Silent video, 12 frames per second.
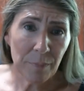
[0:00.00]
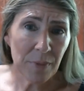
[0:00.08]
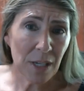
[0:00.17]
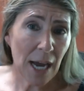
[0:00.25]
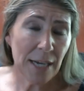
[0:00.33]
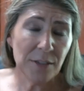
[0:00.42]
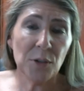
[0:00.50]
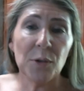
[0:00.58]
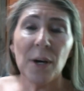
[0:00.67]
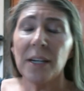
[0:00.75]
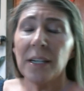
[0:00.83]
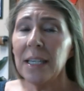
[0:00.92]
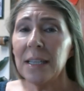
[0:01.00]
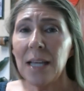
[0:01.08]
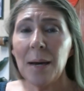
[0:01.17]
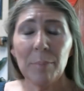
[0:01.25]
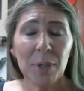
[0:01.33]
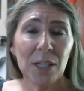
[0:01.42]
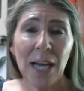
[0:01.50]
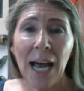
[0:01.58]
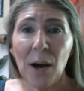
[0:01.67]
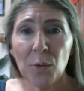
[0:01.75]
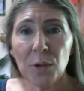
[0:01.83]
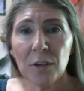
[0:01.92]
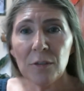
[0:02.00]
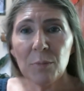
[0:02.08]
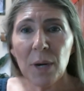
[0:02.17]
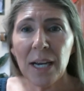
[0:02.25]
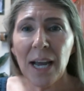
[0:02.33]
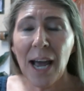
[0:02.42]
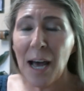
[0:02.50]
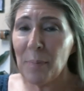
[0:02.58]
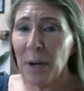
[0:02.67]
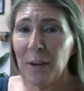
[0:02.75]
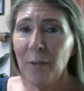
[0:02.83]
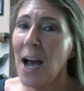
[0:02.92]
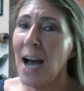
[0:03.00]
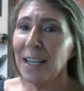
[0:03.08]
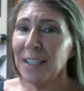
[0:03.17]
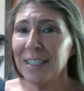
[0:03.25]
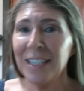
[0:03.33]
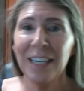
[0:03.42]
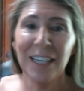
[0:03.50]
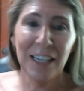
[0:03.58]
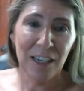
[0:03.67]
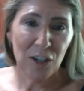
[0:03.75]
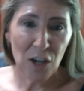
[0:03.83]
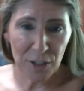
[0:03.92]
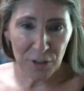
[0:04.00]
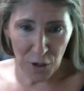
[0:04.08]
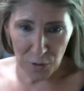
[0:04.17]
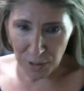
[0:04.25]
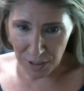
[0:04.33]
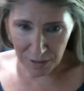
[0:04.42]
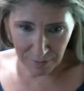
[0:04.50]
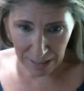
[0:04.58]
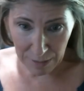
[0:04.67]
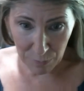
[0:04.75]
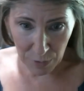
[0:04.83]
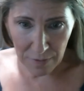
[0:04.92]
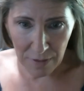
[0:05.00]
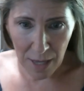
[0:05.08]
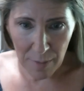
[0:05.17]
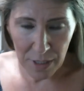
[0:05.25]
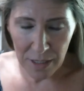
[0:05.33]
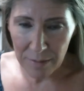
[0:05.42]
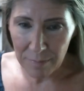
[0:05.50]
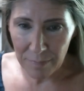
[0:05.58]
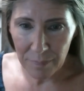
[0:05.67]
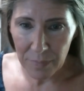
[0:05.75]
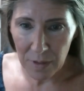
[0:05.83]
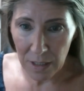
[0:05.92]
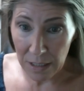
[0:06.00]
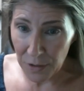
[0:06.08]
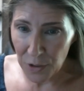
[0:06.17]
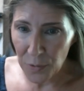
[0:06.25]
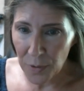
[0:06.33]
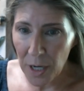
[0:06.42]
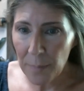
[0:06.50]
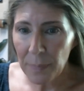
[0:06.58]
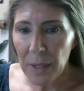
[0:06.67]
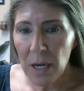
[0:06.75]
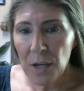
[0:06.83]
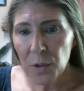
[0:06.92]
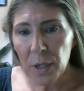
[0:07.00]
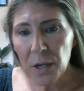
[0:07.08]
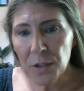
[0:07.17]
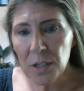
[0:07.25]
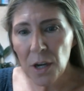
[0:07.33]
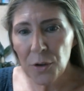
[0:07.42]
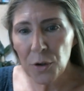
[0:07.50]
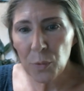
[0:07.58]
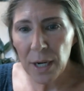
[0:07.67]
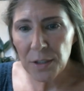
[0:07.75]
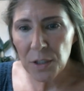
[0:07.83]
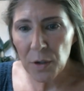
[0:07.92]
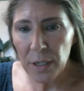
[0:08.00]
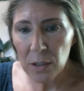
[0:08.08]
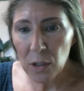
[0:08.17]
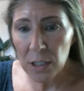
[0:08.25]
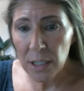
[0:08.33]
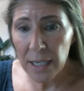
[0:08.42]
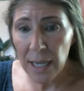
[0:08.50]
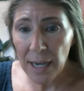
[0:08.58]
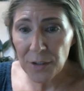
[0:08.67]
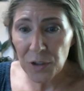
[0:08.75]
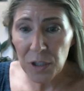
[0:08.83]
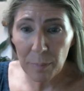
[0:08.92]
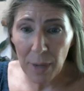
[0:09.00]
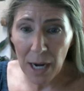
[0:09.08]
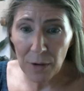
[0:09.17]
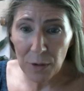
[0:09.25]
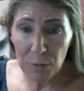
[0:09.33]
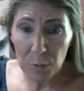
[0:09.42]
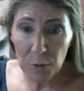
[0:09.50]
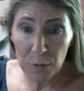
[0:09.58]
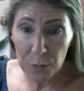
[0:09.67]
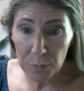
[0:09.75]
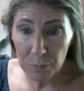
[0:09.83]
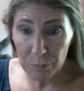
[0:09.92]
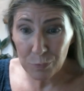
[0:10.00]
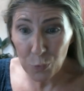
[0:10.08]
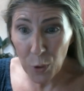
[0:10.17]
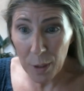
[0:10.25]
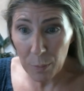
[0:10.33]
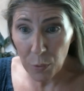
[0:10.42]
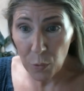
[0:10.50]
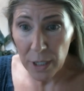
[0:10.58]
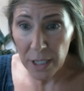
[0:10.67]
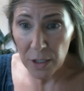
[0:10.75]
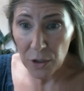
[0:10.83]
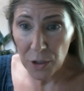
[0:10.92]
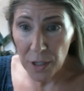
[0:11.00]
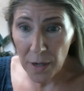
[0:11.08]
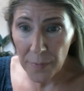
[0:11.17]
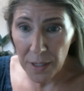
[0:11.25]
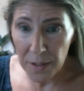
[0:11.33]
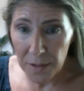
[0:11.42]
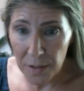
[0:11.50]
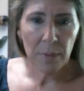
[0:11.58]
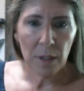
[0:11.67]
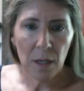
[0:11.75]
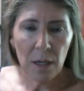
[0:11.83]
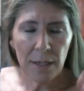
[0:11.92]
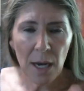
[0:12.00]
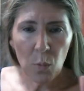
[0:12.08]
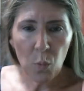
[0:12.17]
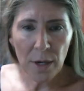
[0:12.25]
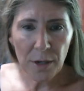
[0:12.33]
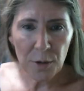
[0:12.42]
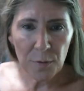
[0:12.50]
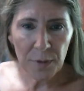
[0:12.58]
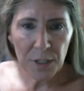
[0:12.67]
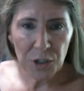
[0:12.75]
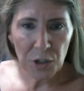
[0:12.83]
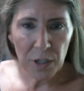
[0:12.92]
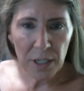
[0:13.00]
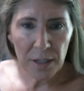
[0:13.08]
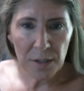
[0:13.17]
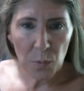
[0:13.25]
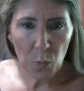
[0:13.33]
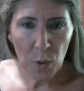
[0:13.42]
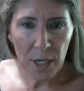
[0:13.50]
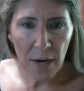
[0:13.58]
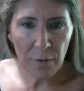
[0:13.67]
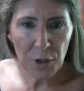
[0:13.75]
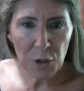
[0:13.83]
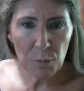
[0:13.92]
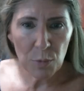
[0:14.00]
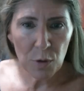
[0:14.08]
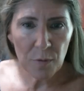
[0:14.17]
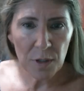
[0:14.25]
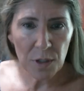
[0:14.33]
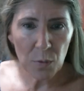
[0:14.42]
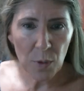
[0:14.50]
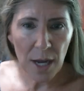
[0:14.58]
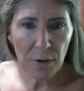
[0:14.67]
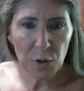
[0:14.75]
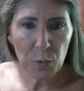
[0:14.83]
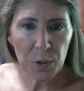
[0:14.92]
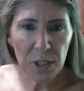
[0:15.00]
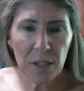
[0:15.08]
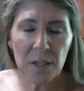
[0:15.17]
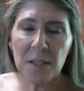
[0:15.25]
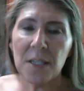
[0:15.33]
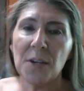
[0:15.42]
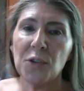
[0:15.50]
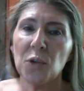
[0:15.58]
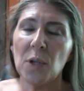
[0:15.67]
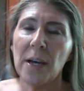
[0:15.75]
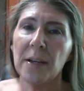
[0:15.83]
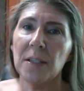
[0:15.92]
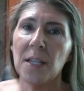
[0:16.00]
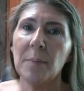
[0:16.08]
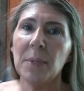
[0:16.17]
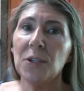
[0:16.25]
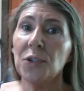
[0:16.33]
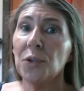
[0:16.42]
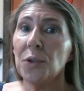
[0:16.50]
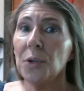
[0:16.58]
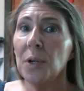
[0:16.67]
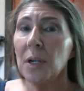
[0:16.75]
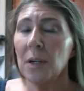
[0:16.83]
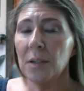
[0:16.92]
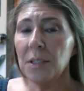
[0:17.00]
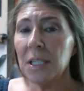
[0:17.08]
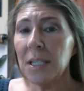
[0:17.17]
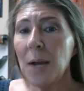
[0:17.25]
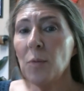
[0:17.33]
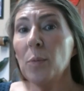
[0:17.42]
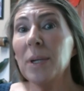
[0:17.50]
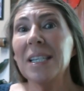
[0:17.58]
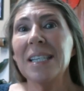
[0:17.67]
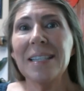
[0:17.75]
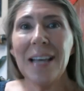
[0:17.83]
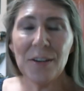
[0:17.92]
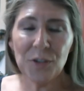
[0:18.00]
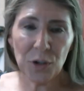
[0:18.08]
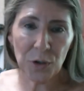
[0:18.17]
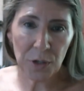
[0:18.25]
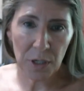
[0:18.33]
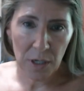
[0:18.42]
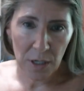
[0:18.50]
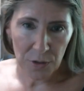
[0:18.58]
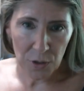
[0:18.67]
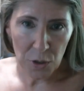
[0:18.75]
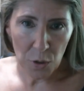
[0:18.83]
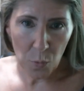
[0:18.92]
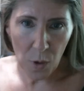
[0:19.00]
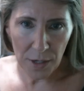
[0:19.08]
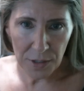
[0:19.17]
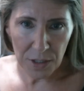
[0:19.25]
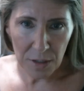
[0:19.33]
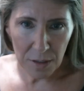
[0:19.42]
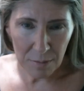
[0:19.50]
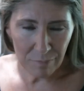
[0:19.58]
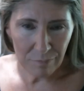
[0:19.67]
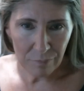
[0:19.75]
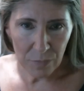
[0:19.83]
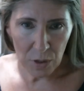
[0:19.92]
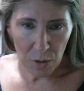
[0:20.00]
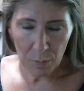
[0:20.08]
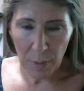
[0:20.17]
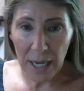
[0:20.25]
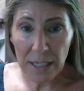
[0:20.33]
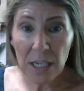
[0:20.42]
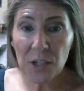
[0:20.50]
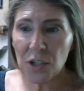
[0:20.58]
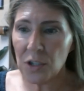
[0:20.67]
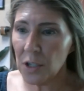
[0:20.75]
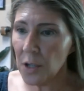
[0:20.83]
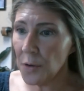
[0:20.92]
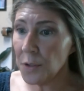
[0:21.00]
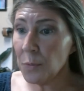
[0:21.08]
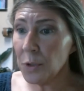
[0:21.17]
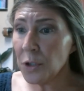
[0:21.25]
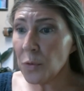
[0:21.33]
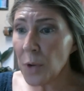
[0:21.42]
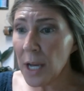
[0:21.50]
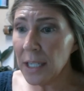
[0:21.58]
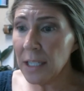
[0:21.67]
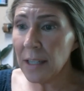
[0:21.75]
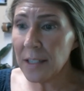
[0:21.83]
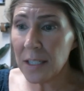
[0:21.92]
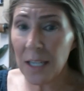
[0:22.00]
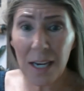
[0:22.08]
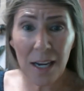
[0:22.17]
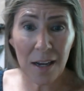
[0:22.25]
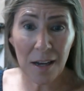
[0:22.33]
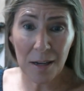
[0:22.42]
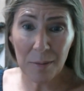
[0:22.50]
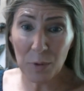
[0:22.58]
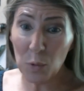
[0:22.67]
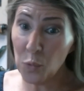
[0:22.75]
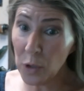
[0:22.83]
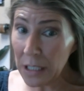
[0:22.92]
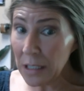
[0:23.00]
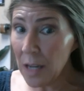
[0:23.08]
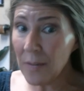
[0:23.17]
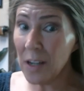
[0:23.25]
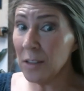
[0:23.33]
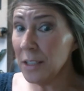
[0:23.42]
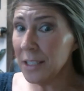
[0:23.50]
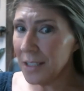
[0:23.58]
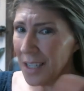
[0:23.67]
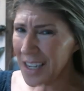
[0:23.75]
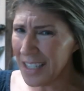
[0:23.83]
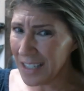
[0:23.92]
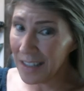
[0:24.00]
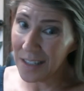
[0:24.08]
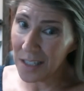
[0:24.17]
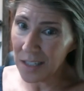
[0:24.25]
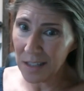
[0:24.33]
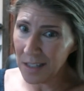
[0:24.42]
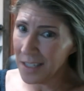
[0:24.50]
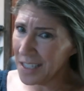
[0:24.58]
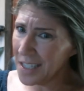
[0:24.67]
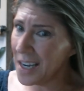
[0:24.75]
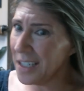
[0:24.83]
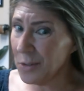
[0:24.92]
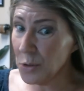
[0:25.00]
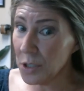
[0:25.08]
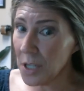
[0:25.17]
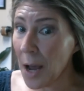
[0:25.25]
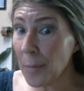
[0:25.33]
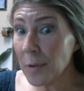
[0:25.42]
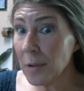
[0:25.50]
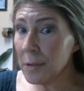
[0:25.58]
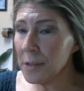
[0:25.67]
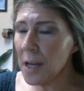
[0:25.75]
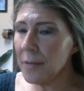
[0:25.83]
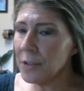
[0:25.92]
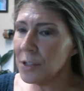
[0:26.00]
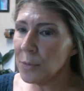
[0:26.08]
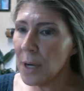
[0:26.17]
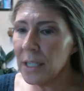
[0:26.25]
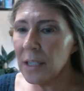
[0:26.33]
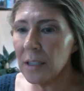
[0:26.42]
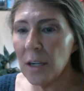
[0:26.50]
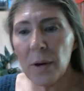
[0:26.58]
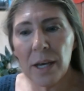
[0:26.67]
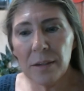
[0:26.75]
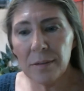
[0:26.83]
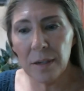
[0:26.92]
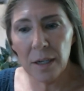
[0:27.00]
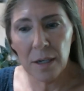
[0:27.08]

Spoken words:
I don't know how to get that bug out of my app. I've asked Claude Code to get rid of that, but it is still there. So here's another racer, and it looked like actually the background removal went pretty good on this. Now, one other feature is whenever you move this around, you will see the center lines. That means your design will be centered. So you'll want to, pay attention to those. And when you're ready, let's say you really love ugly designs, and this is the design you just absolutely love, and you're ready to go ahead and